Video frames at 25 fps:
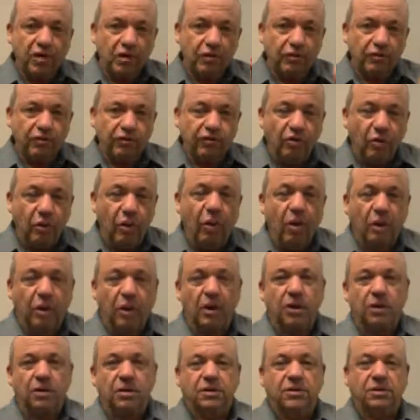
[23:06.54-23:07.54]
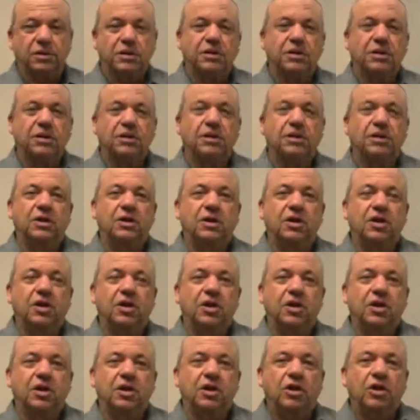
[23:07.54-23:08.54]
for
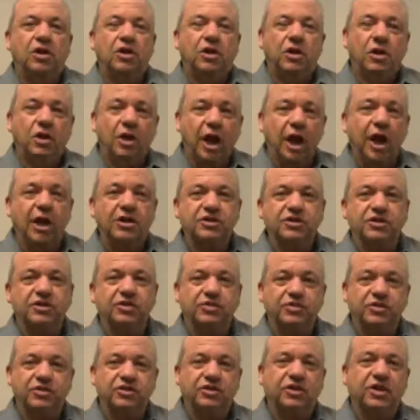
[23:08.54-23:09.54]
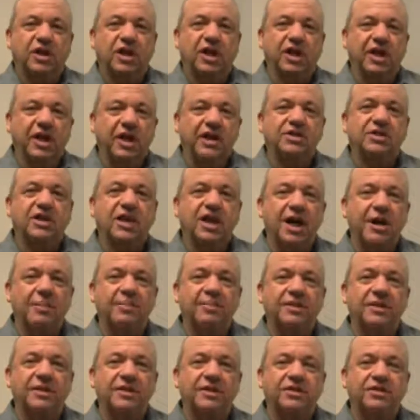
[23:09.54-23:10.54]
lawsuits against
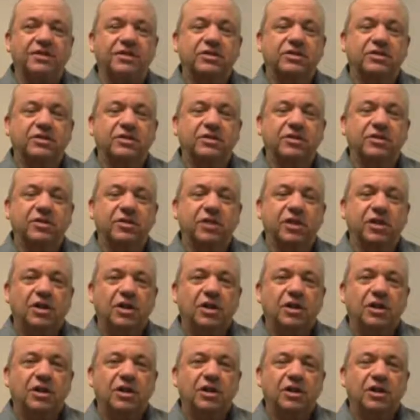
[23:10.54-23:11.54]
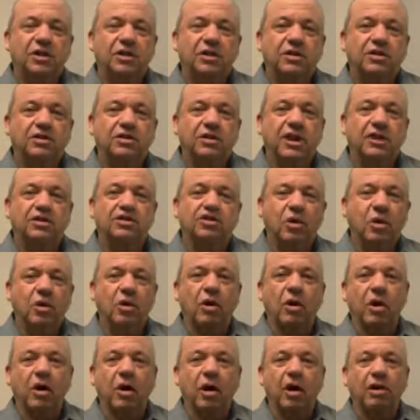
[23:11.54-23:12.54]
companies that
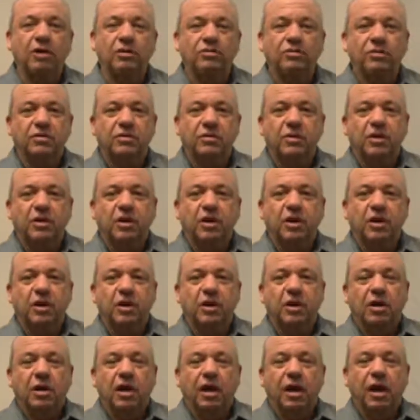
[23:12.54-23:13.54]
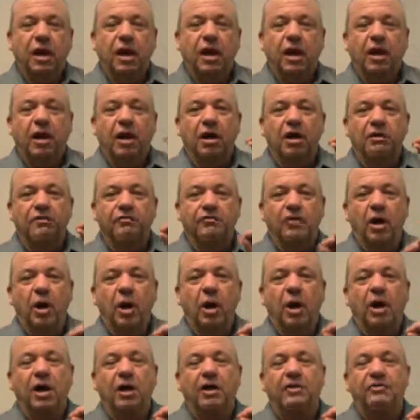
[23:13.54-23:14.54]
so-called are
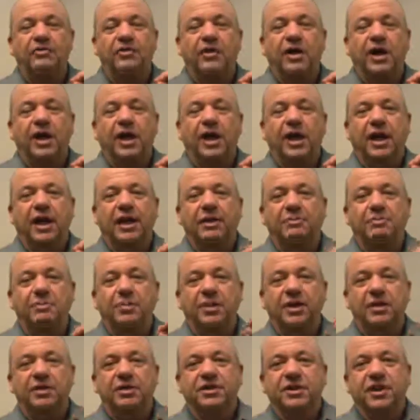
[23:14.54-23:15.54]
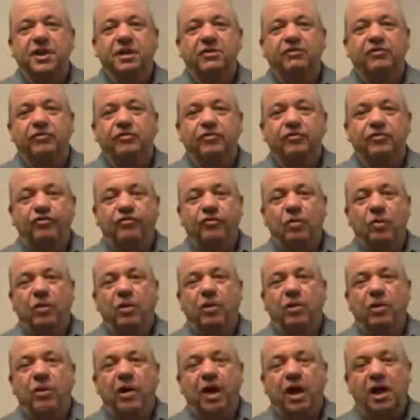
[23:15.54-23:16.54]
involved in building
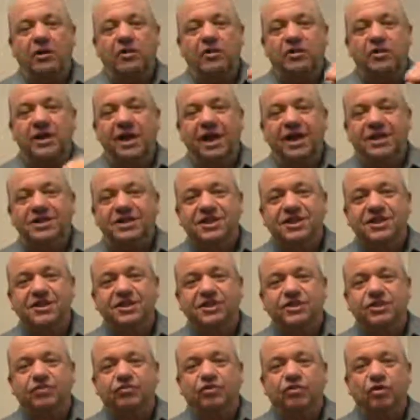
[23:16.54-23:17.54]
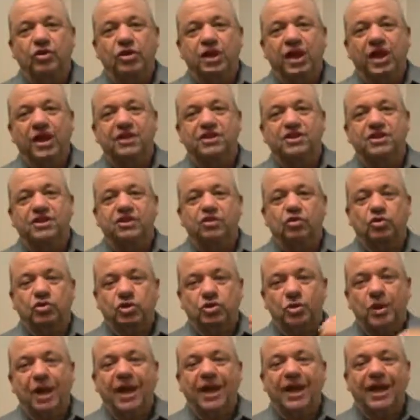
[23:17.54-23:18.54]
for other nations, or
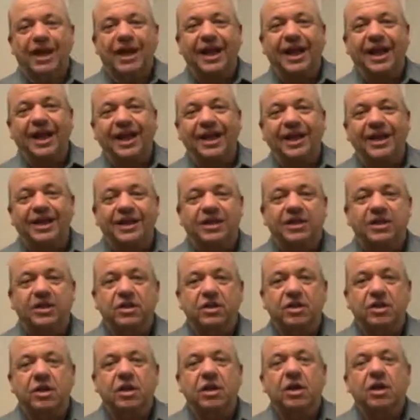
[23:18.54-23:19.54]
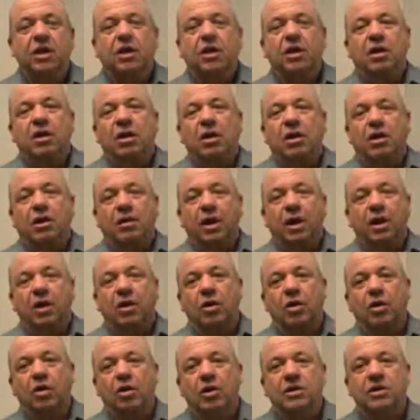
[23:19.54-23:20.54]
trading in
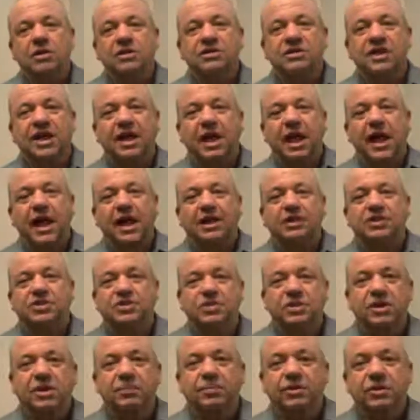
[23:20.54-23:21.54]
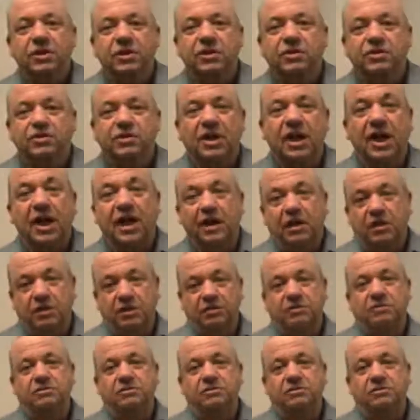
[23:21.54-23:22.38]
goods that actually pollute, like